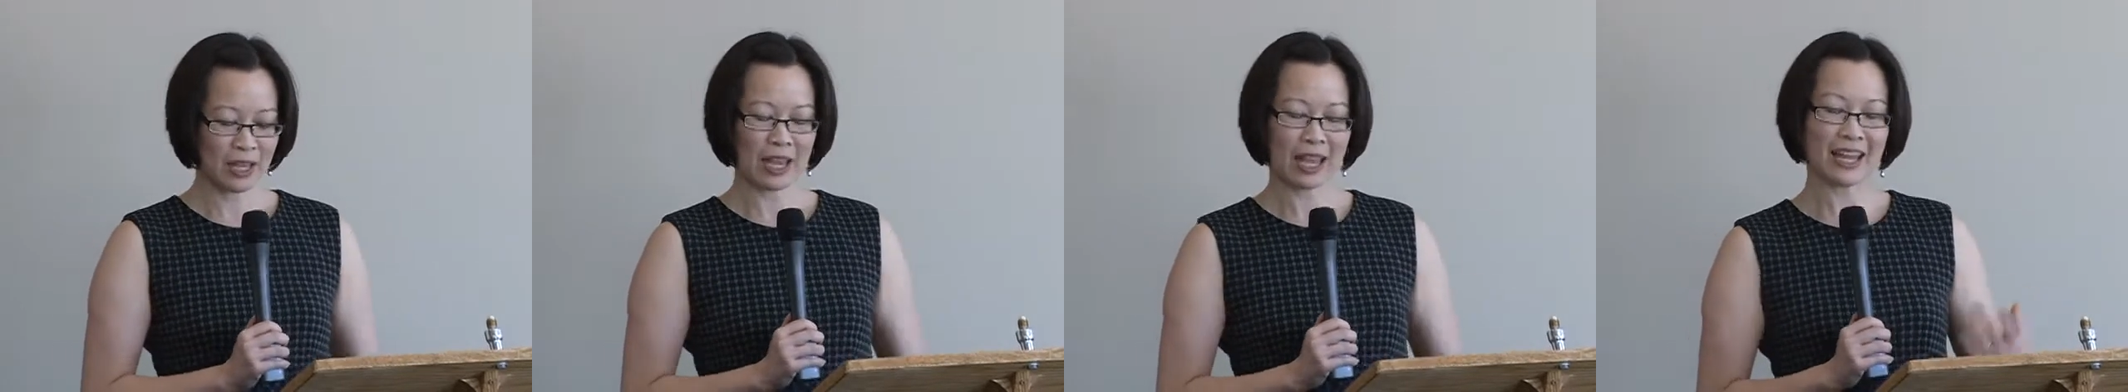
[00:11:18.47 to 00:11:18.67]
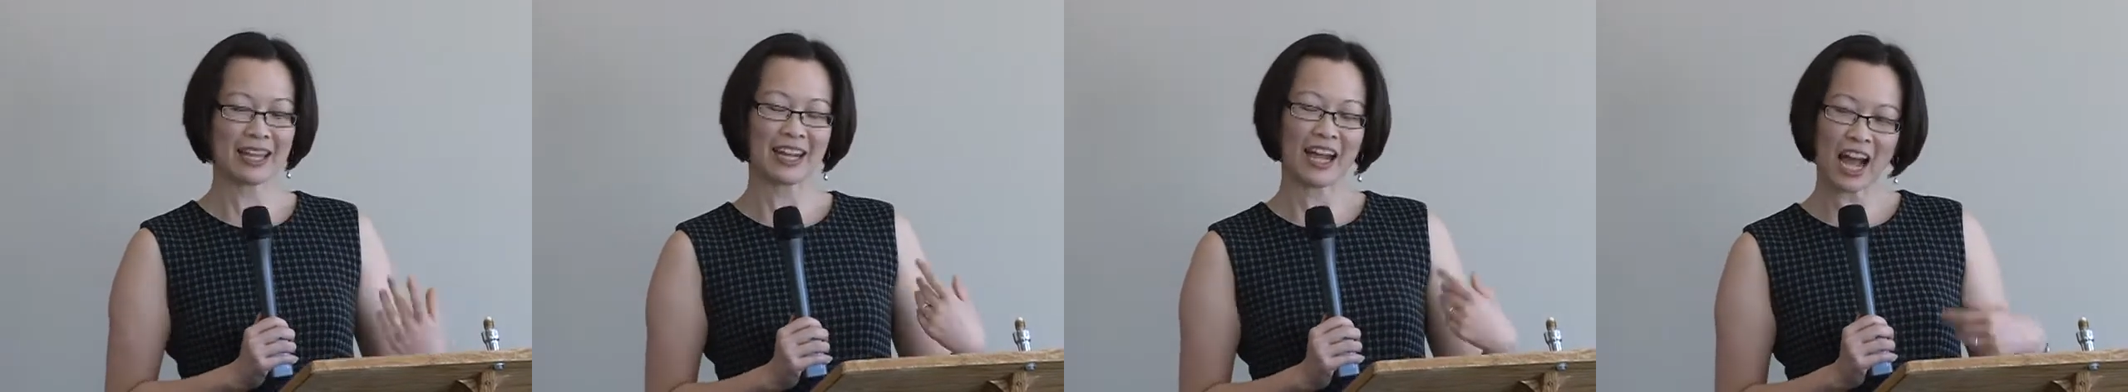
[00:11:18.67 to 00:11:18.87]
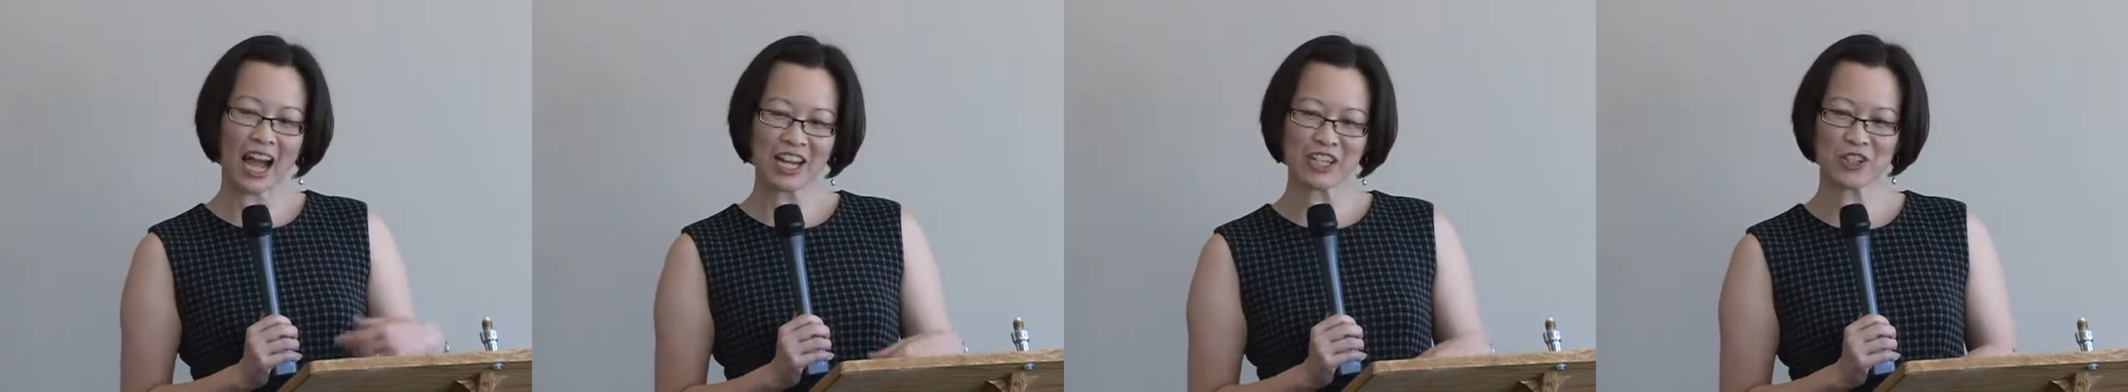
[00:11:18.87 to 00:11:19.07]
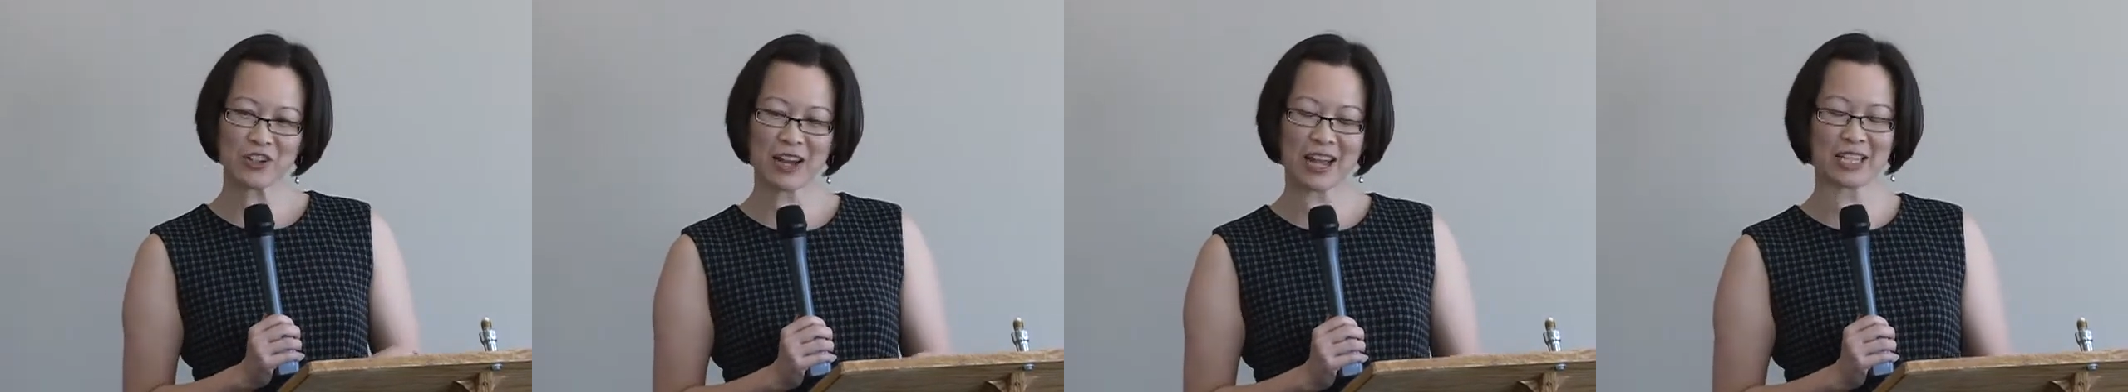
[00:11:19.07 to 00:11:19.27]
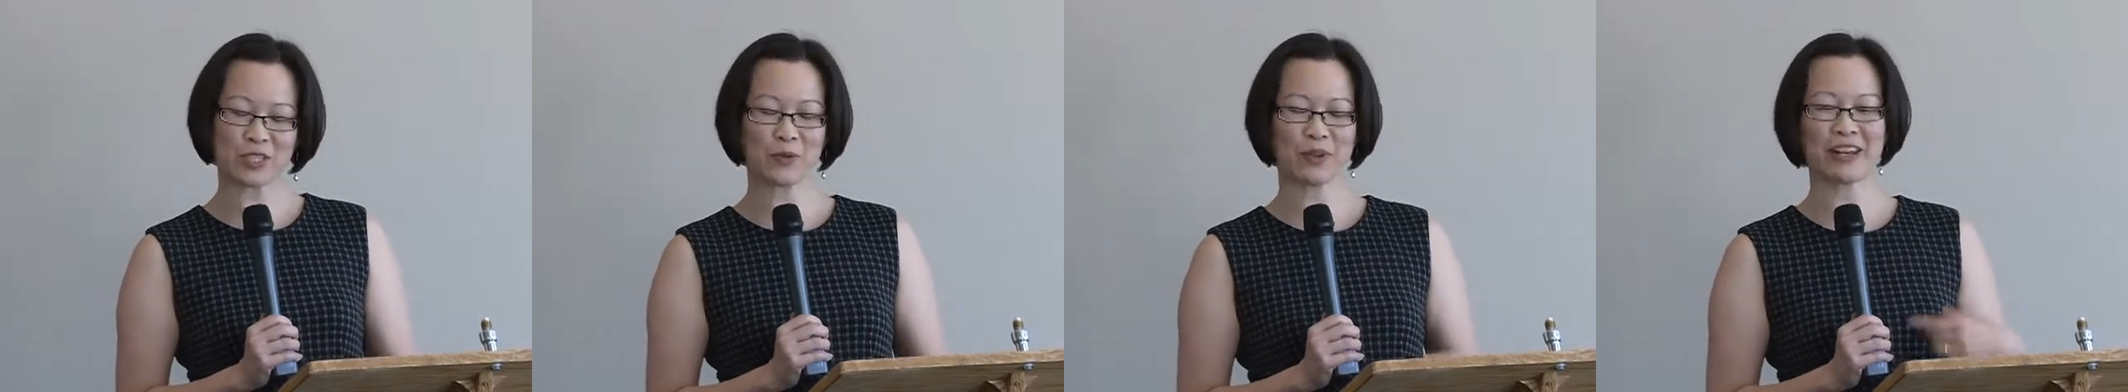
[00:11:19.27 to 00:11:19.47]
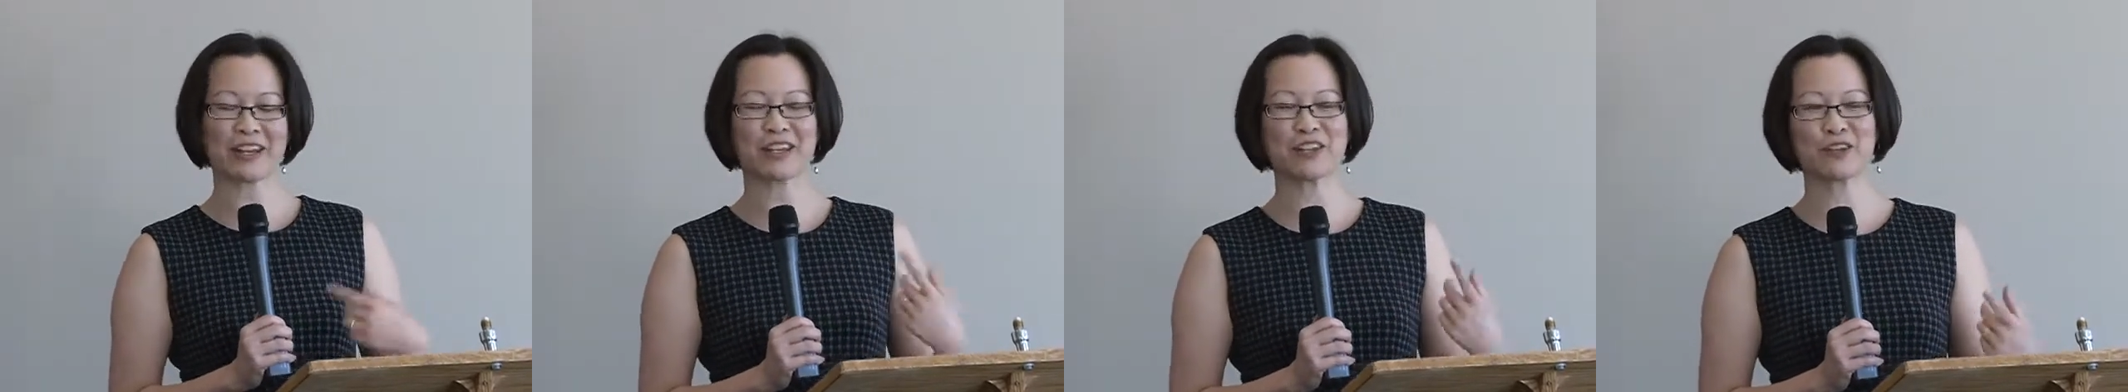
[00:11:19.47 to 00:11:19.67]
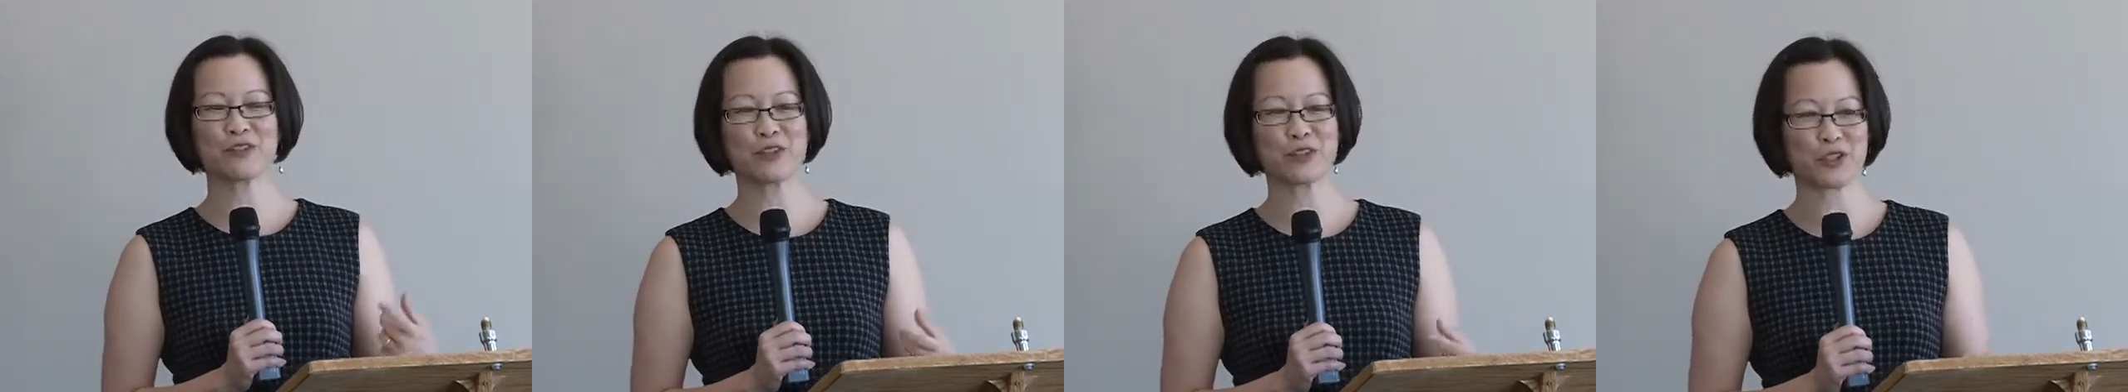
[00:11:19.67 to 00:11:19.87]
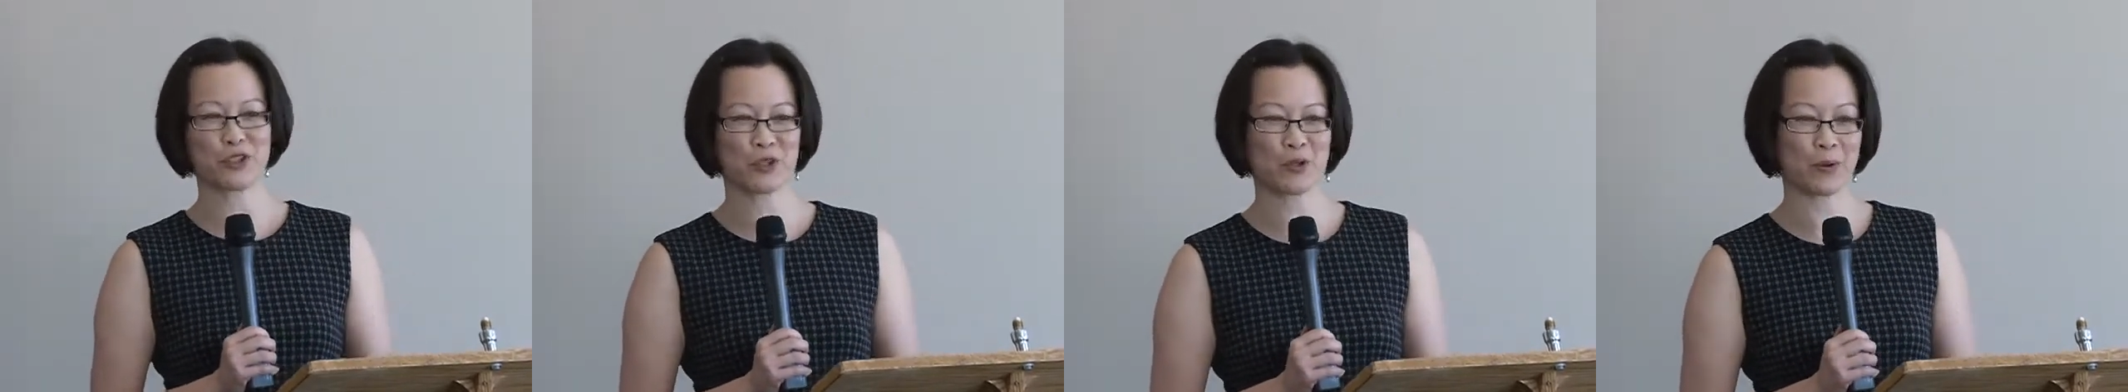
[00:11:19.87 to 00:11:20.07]
In contrast, when I
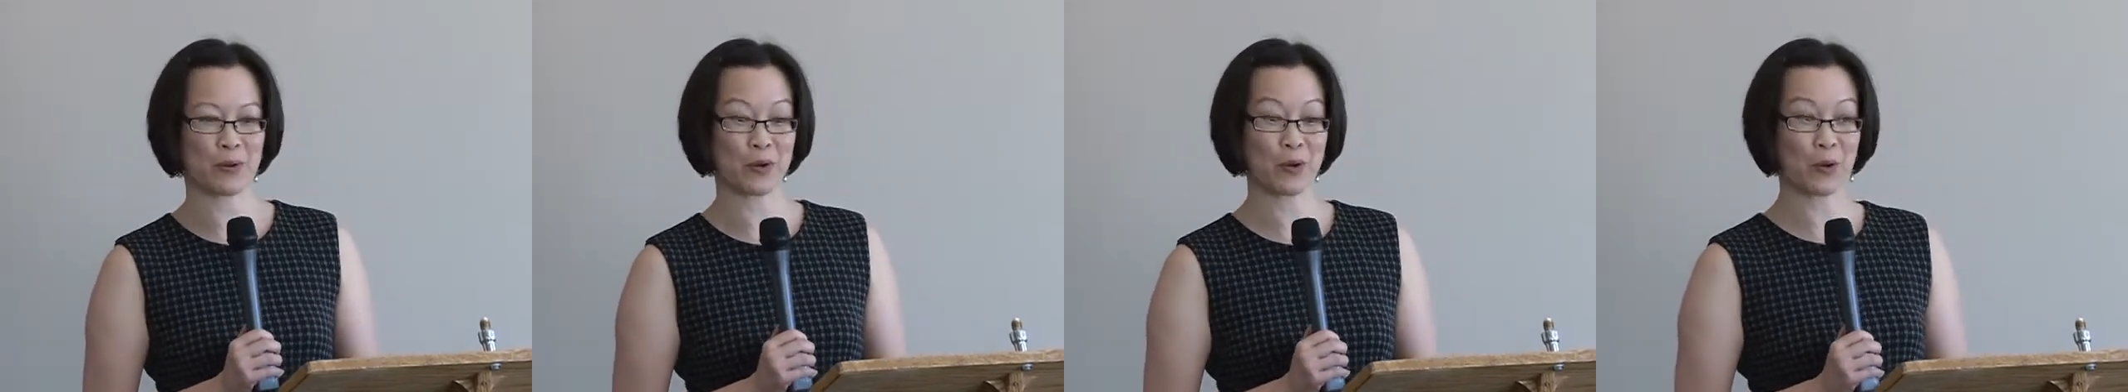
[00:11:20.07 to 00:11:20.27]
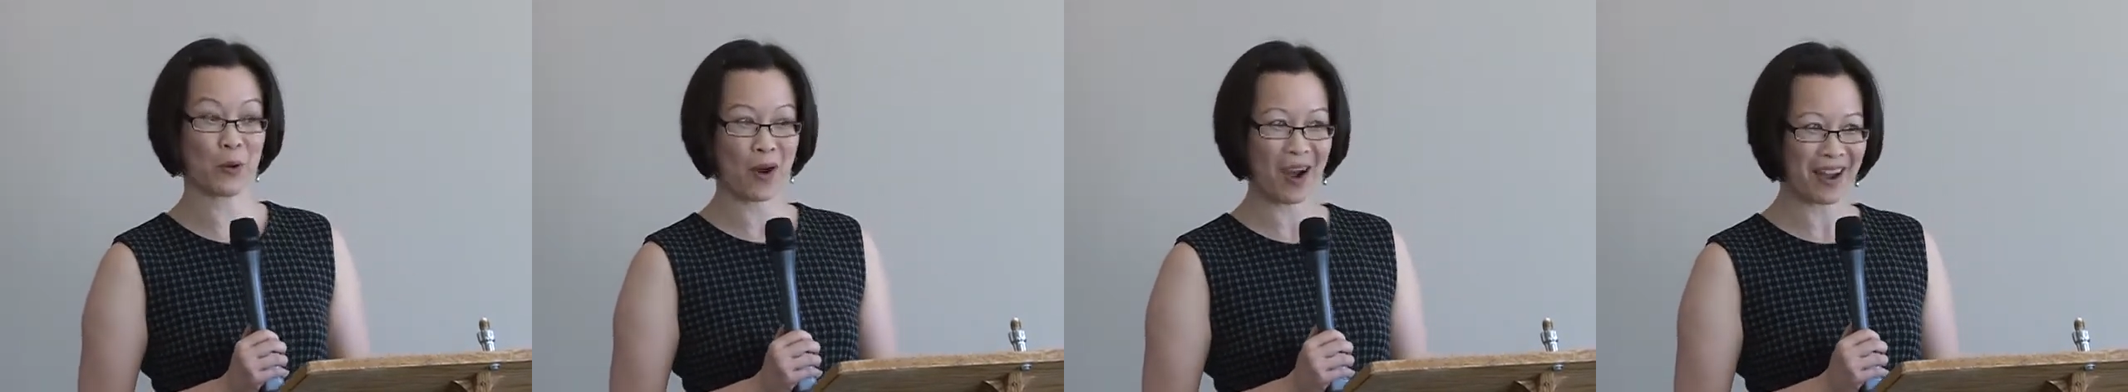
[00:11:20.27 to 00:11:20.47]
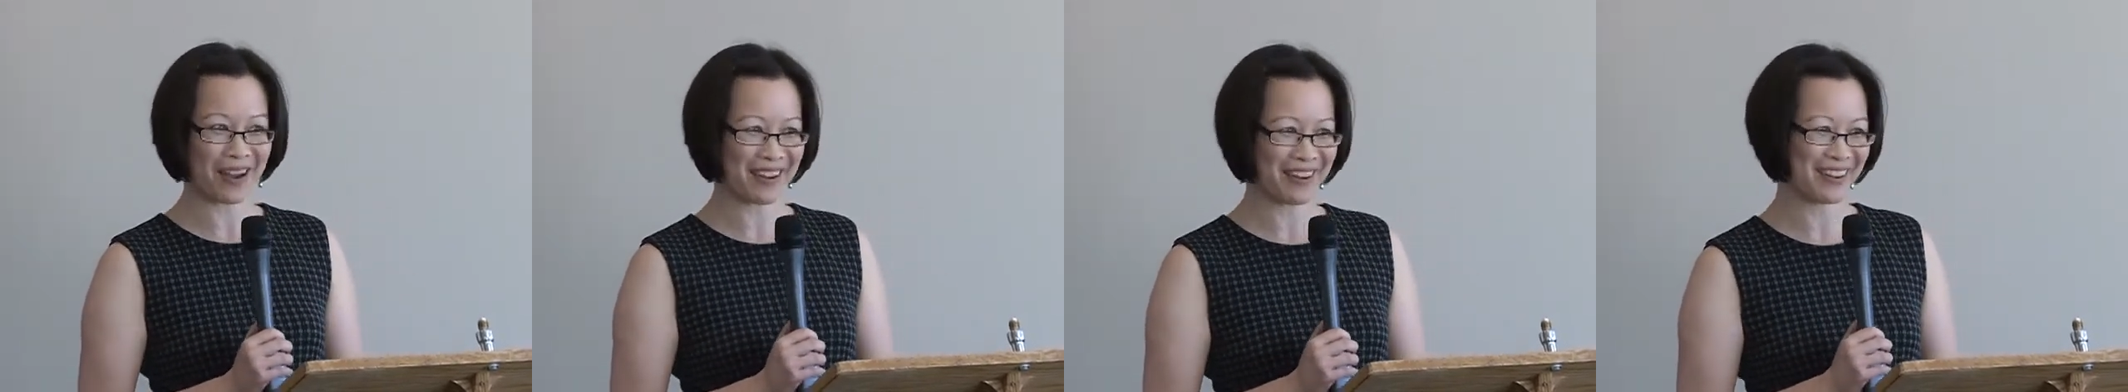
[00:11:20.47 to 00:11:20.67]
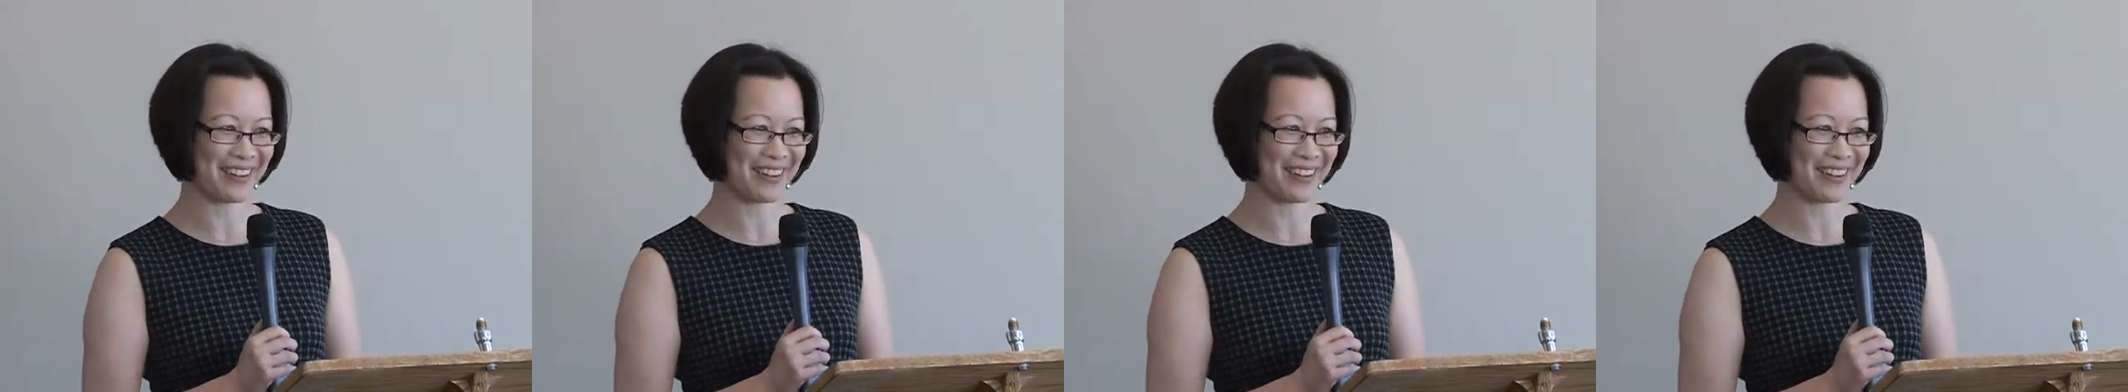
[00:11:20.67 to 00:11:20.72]
interviewed Xu Yongguang,